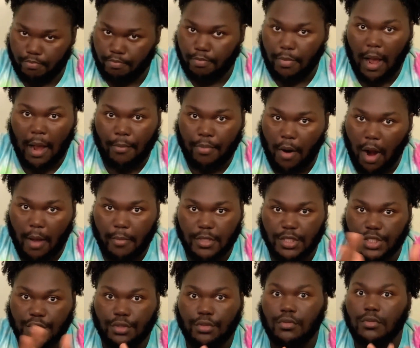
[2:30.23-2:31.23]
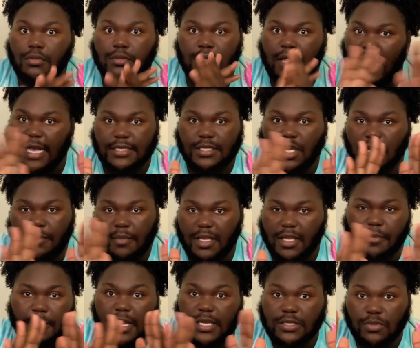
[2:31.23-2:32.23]
I promise you, that's gonna be
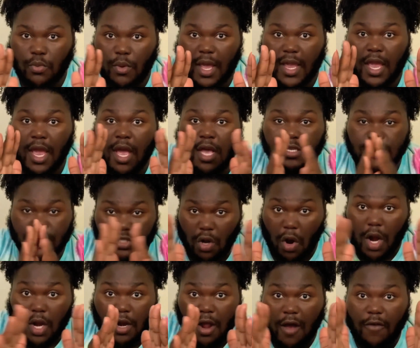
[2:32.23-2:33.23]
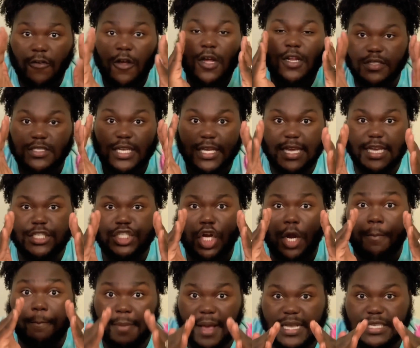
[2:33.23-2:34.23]
the best way starting off to get your
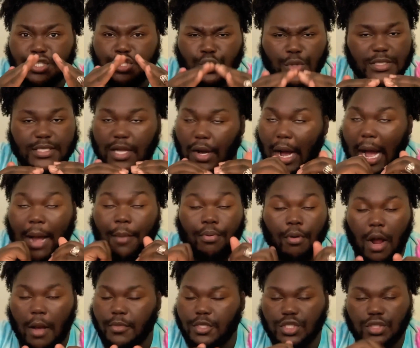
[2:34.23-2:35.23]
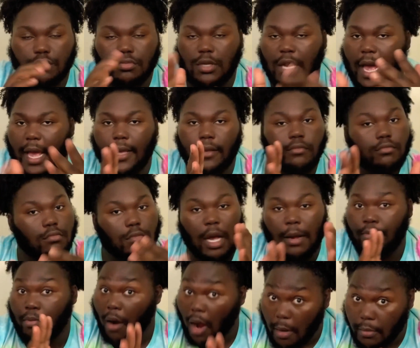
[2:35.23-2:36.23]
best twist out. I promise you, I
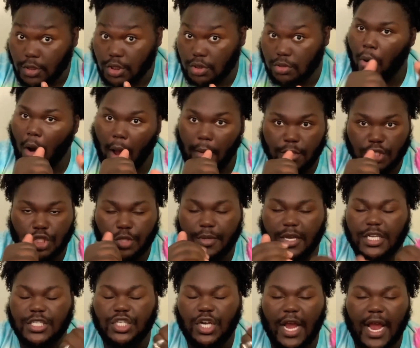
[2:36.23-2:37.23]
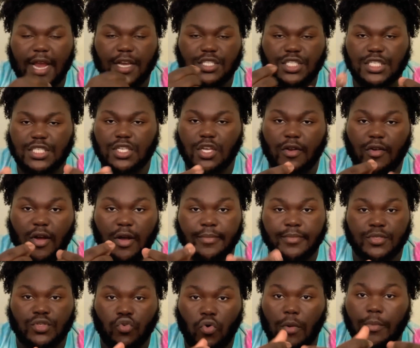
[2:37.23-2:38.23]
promise you, because your hair is just gonna
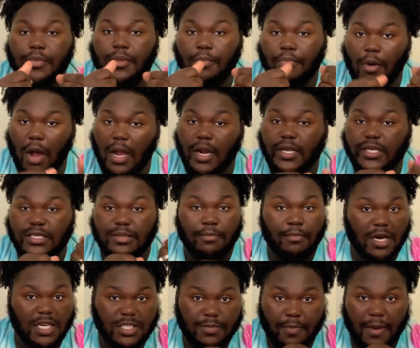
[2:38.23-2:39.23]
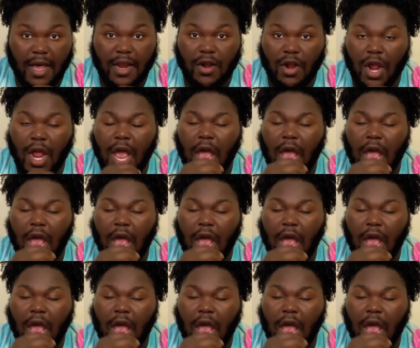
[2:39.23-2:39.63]
absorb the products much better.